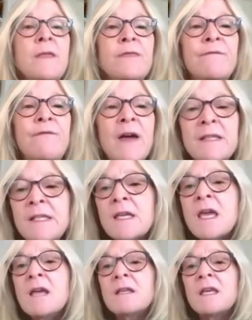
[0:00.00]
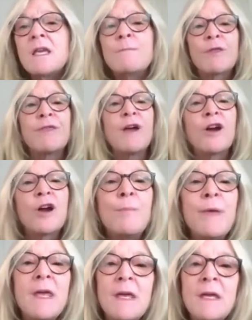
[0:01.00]
The vesicant
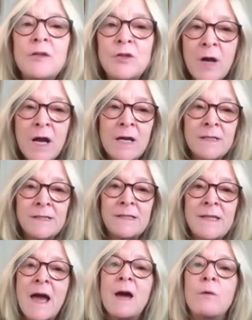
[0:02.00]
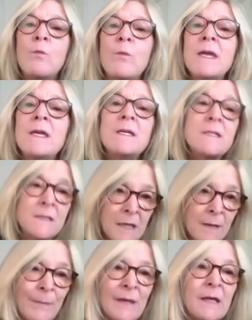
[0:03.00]
chemotherapy drugs that we
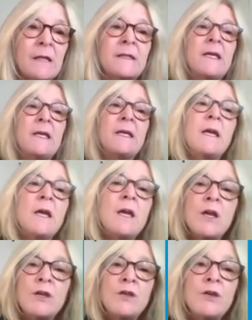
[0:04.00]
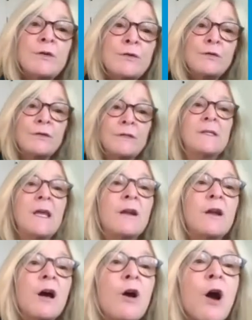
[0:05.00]
typically use in
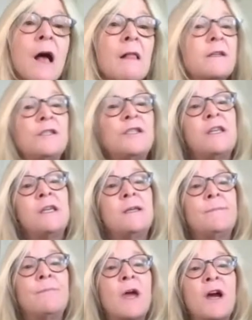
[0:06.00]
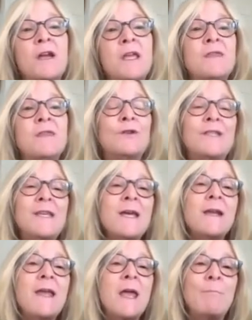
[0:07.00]
oncology are either
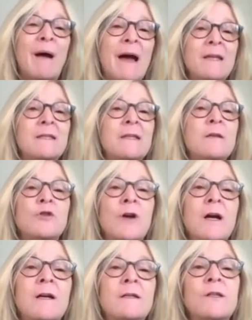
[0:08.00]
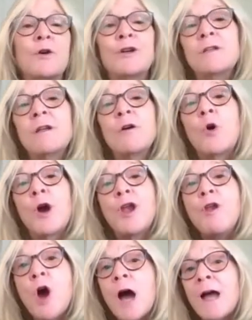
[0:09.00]
DNA binding drugs or, or
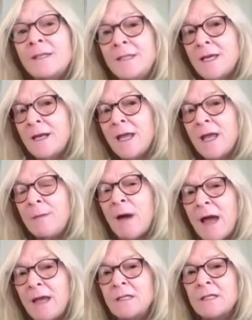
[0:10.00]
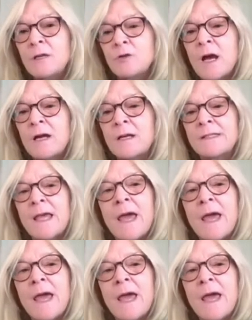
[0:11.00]
non DNA binding drugs.